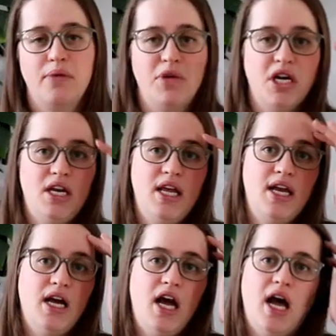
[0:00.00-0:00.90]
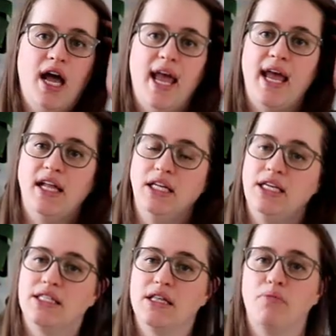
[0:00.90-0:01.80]
I'm gonna knit a Haley
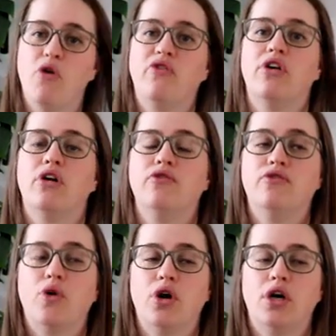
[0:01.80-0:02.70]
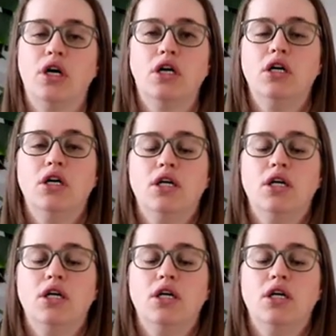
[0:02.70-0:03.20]
slip over for her